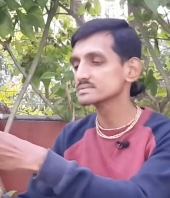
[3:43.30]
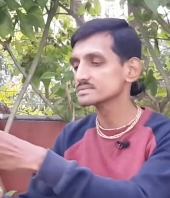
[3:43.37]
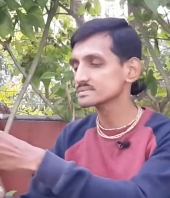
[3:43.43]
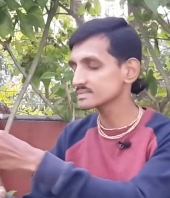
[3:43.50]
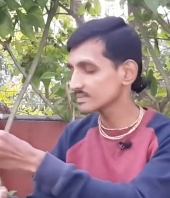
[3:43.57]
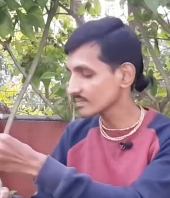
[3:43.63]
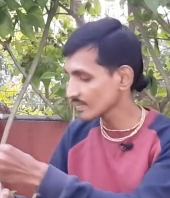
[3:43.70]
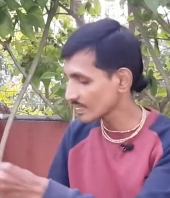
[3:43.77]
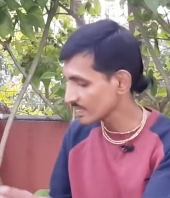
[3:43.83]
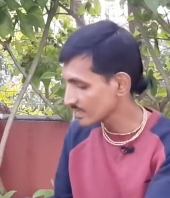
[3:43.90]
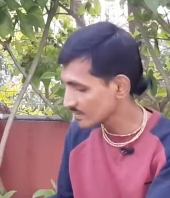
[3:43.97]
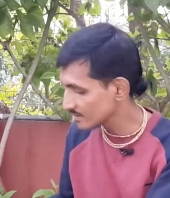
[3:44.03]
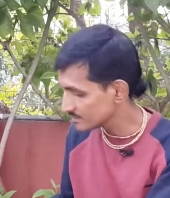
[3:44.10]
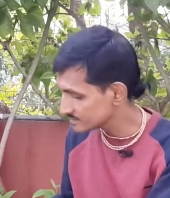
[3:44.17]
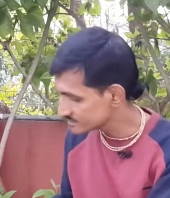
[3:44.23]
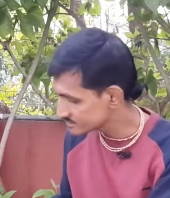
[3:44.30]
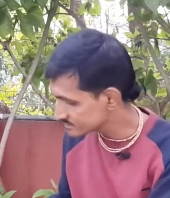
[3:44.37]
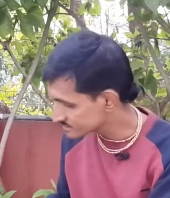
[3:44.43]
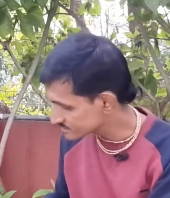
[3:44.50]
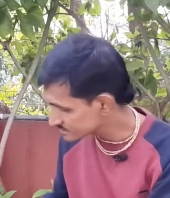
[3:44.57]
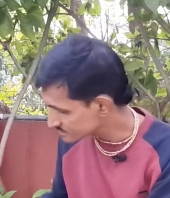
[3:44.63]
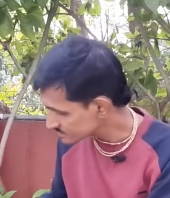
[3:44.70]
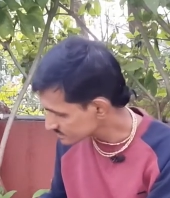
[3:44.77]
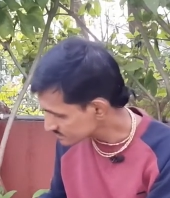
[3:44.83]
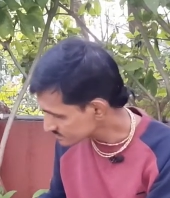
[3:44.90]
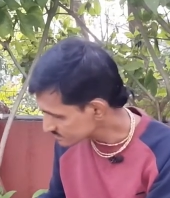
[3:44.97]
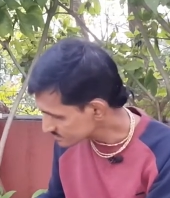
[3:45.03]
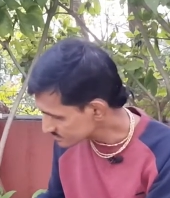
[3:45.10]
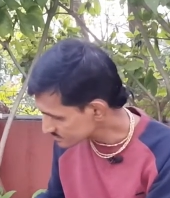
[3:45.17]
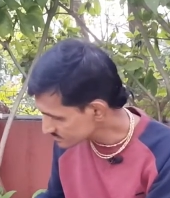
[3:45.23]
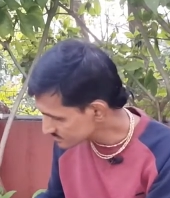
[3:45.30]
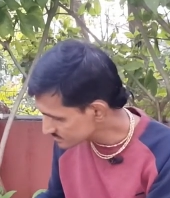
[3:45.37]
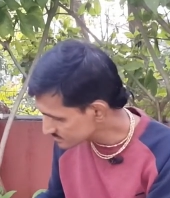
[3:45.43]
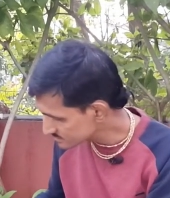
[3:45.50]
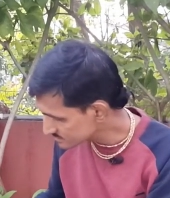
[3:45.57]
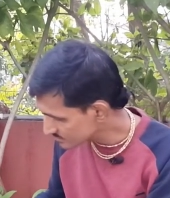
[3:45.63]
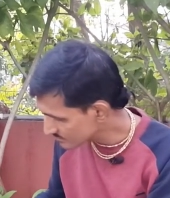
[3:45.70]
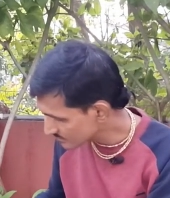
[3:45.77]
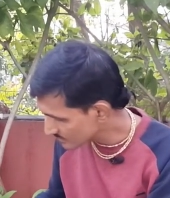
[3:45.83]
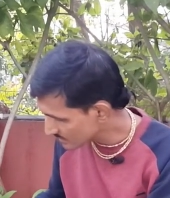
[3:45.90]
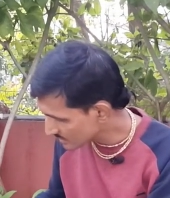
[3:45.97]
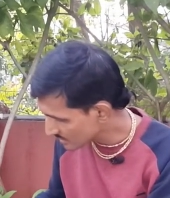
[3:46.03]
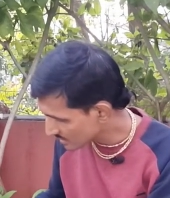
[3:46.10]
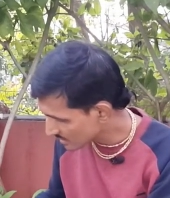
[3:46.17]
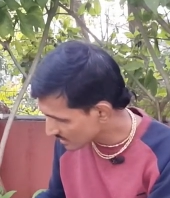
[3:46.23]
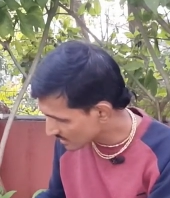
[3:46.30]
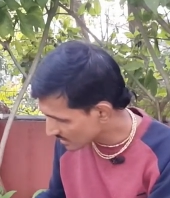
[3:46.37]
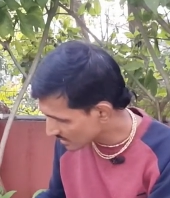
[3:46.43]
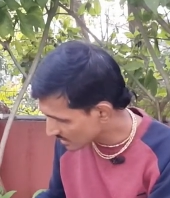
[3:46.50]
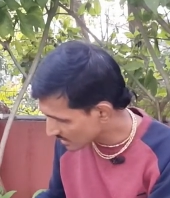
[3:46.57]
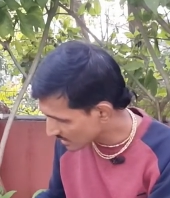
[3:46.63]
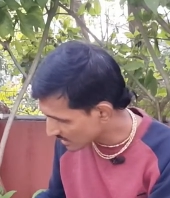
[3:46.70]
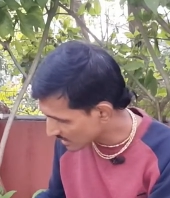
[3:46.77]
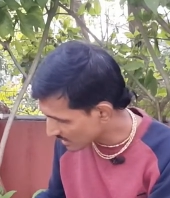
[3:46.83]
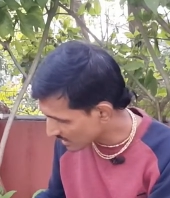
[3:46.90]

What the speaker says: Nothing is said.